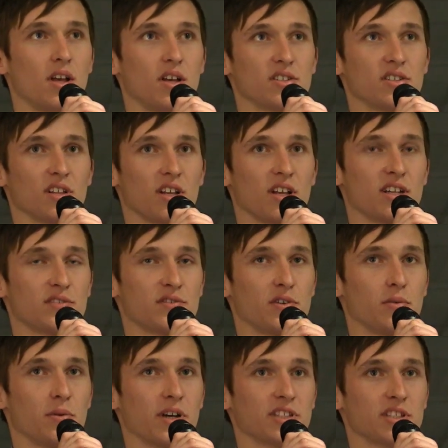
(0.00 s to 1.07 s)
so the last
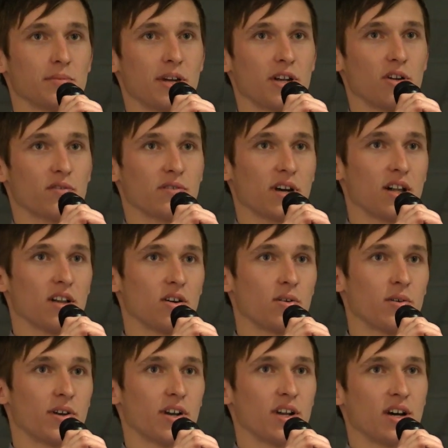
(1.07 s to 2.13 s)
few weeks I've been off
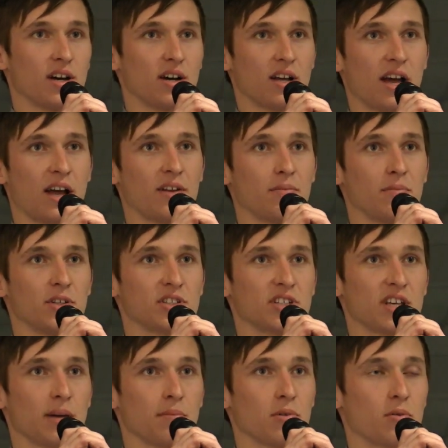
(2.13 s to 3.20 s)
colour and uh, had to miss a
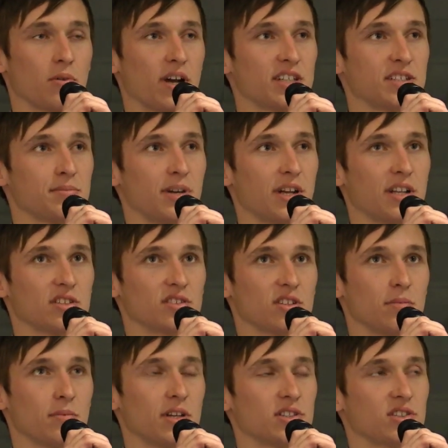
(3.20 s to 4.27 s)
couple of race meetings
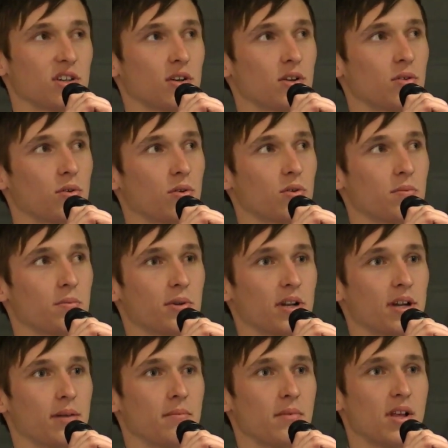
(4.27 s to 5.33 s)
because I've been so crook. But
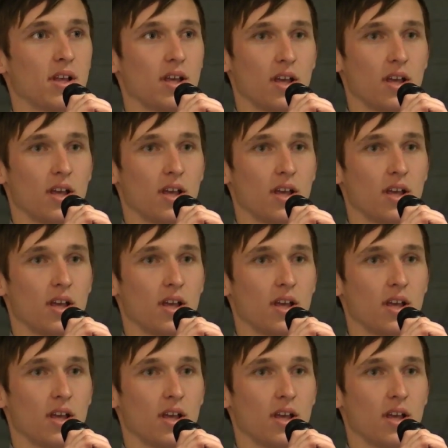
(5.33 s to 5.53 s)
um,